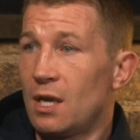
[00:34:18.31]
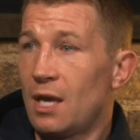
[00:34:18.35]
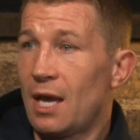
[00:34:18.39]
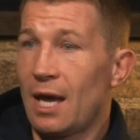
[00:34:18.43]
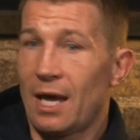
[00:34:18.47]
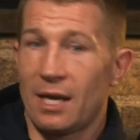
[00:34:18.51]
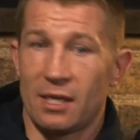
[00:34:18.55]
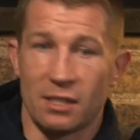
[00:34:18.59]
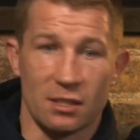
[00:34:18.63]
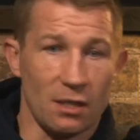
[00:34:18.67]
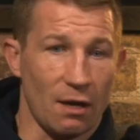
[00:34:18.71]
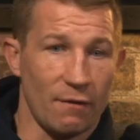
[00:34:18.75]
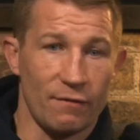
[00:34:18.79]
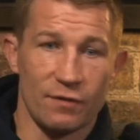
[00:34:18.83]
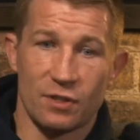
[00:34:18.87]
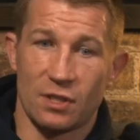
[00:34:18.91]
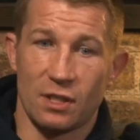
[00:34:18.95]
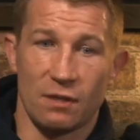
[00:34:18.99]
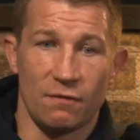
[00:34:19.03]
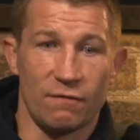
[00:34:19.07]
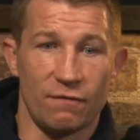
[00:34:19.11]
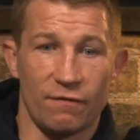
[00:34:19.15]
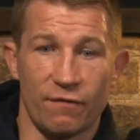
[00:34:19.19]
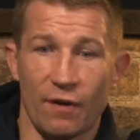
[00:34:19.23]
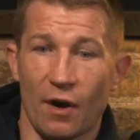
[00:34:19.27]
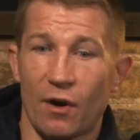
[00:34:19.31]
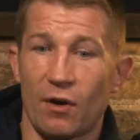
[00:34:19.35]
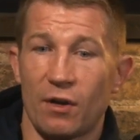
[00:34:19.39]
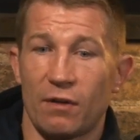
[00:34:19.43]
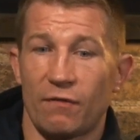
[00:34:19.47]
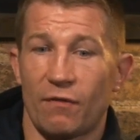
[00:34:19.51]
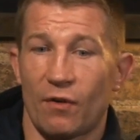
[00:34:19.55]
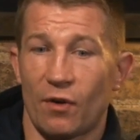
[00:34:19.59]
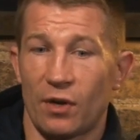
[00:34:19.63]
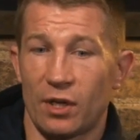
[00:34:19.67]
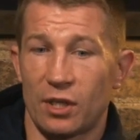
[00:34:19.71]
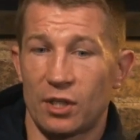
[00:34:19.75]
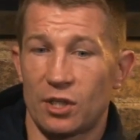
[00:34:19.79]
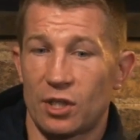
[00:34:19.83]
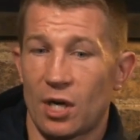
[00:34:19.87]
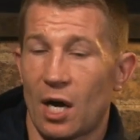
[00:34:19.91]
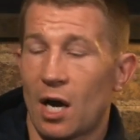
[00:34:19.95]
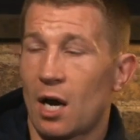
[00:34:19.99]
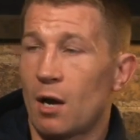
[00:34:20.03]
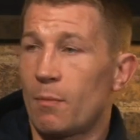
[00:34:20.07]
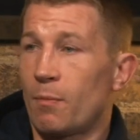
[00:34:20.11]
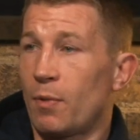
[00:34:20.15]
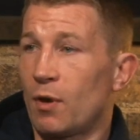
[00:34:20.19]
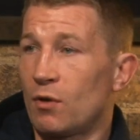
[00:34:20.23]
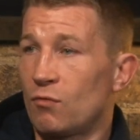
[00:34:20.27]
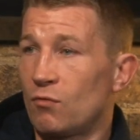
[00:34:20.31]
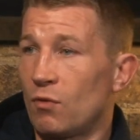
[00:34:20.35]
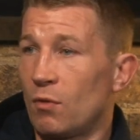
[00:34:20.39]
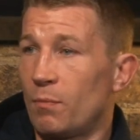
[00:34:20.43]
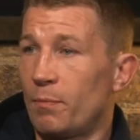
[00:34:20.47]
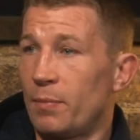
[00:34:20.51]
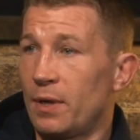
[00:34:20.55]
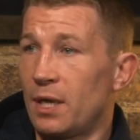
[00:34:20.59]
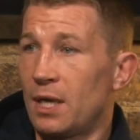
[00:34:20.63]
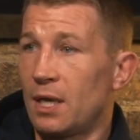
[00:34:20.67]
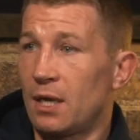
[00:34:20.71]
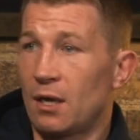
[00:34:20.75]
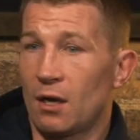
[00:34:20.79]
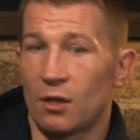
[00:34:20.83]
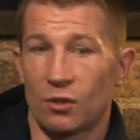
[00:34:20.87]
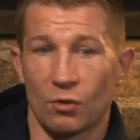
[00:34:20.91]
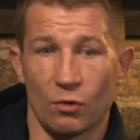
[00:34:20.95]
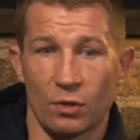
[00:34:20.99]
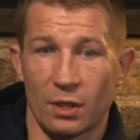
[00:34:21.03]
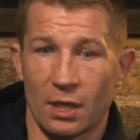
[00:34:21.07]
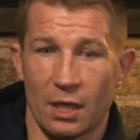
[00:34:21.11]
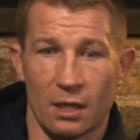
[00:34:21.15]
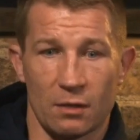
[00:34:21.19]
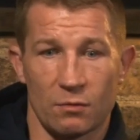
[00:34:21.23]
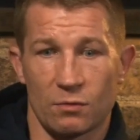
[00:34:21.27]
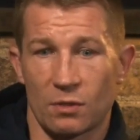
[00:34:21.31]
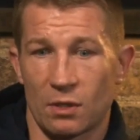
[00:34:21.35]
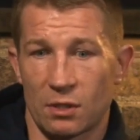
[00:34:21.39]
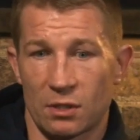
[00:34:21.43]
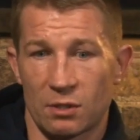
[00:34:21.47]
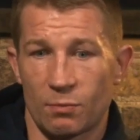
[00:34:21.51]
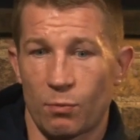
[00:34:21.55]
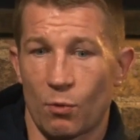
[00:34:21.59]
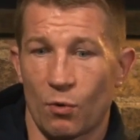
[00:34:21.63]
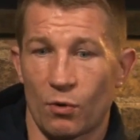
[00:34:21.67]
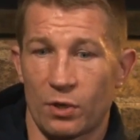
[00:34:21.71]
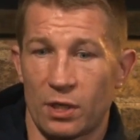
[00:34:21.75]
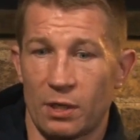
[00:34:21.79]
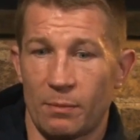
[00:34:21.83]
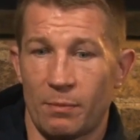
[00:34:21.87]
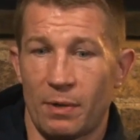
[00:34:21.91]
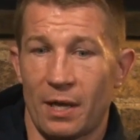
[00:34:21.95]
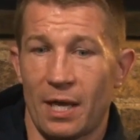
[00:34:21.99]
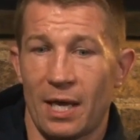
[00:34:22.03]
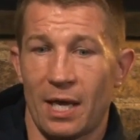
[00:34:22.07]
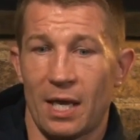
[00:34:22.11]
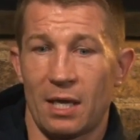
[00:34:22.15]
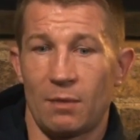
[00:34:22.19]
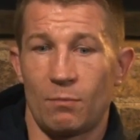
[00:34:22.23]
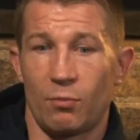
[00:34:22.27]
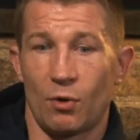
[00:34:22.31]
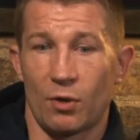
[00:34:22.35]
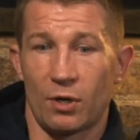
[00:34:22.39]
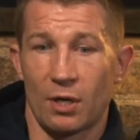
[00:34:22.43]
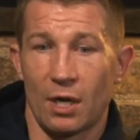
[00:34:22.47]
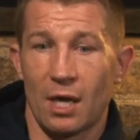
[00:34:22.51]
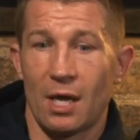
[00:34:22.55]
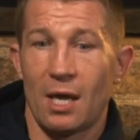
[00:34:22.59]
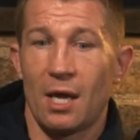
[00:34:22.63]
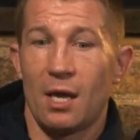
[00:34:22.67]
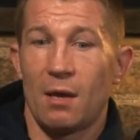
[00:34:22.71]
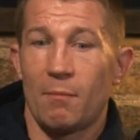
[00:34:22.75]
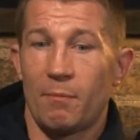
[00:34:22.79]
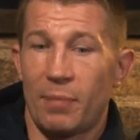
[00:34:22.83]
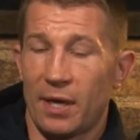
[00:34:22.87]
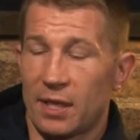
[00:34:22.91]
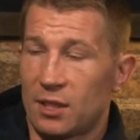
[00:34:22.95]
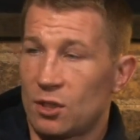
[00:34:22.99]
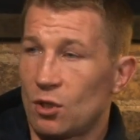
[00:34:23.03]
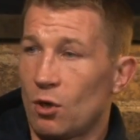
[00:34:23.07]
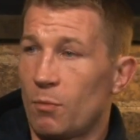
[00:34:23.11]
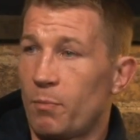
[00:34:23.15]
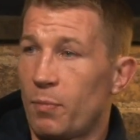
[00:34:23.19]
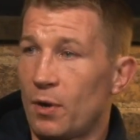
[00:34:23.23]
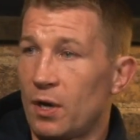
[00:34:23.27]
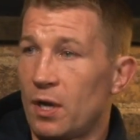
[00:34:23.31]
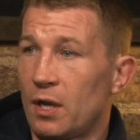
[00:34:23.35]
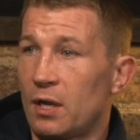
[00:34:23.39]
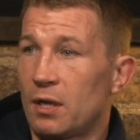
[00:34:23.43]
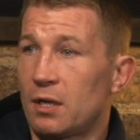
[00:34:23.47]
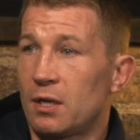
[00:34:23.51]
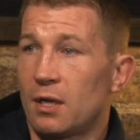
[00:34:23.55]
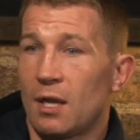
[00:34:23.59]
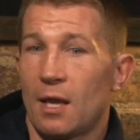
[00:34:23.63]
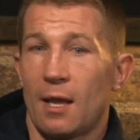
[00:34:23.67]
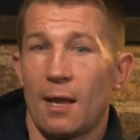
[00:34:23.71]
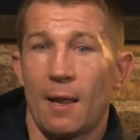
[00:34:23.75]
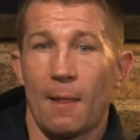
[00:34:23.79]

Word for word: And he's obviously very, very sharp on rugby. And I don't think it was a sport he played, but picked up on it.